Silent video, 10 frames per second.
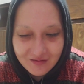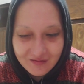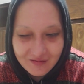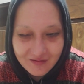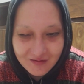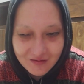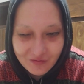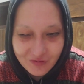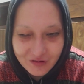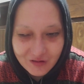uh,
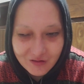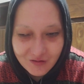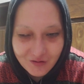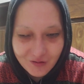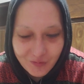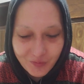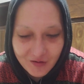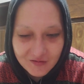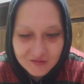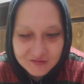when you go to
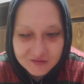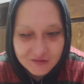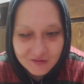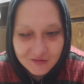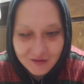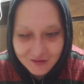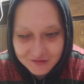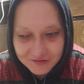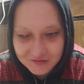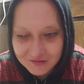parks and
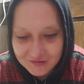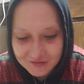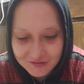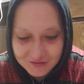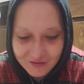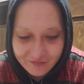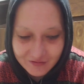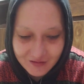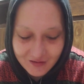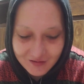Hastings and stuff
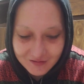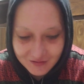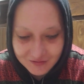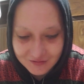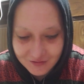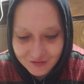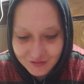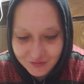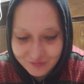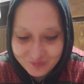like that at
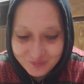nighttime,